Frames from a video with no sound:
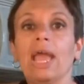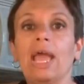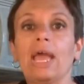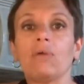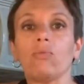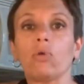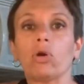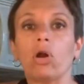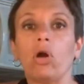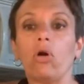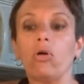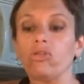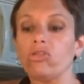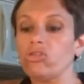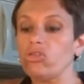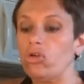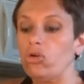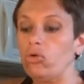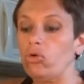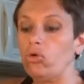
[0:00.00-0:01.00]
And we're
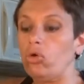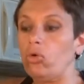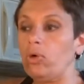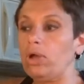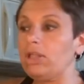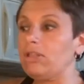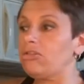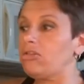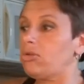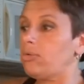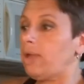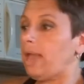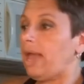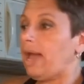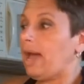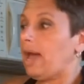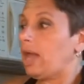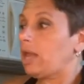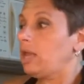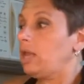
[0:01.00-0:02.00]
also going to
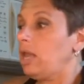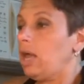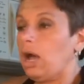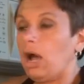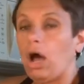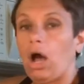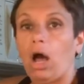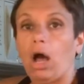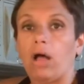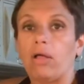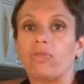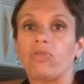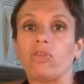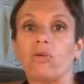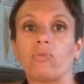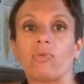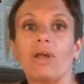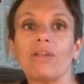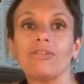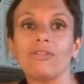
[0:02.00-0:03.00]
add
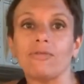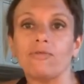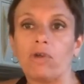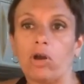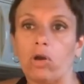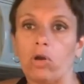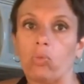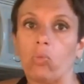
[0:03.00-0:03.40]
the rest of our